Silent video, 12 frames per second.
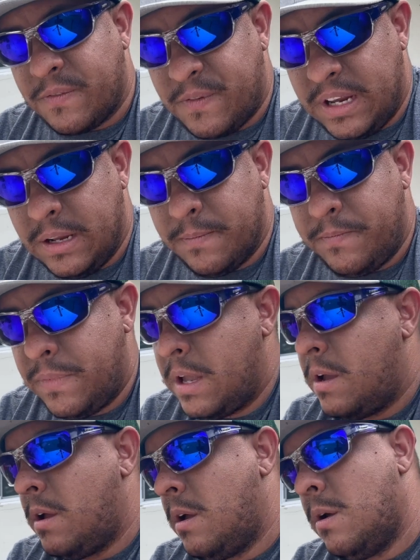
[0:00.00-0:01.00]
feet,
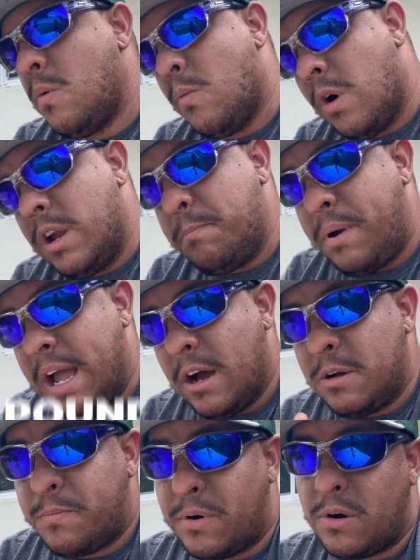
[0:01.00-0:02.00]
1
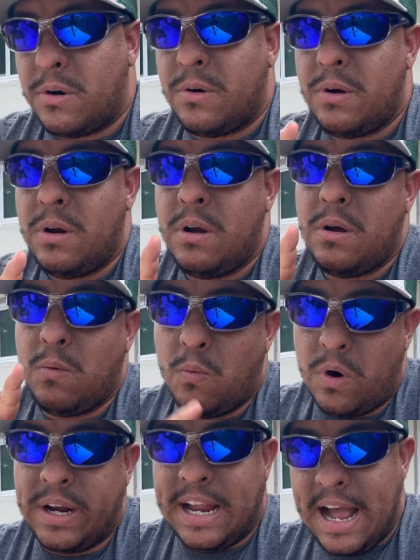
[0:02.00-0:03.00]
pound per
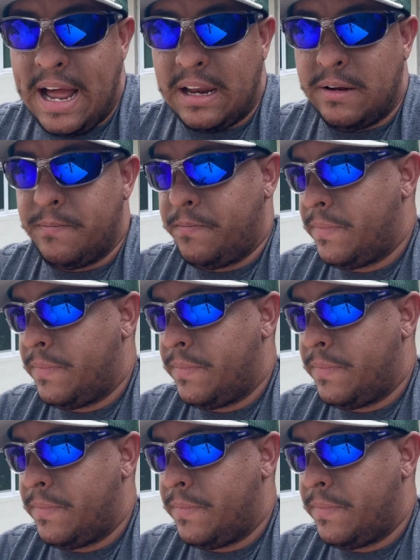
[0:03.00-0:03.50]
1 gallon.